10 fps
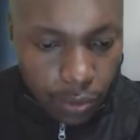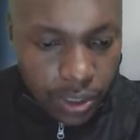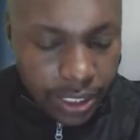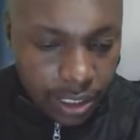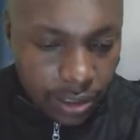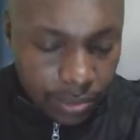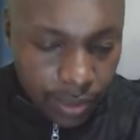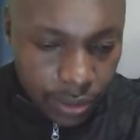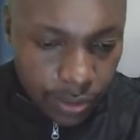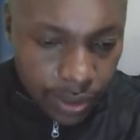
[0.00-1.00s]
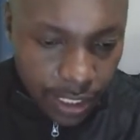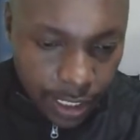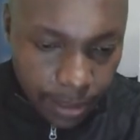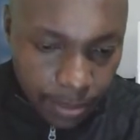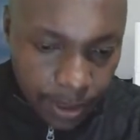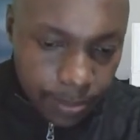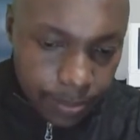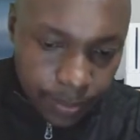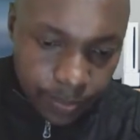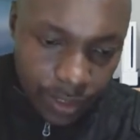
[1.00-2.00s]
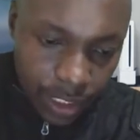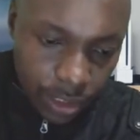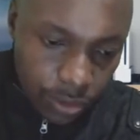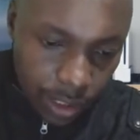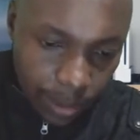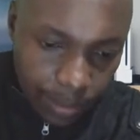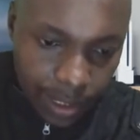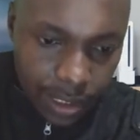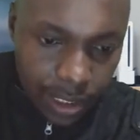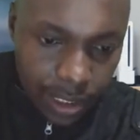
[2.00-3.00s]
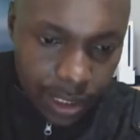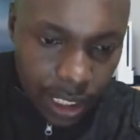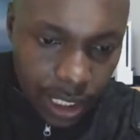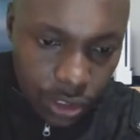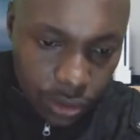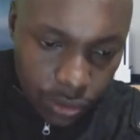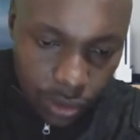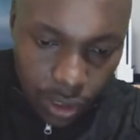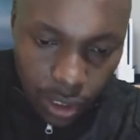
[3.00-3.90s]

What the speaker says: we shall remain with a and b. That will help us. So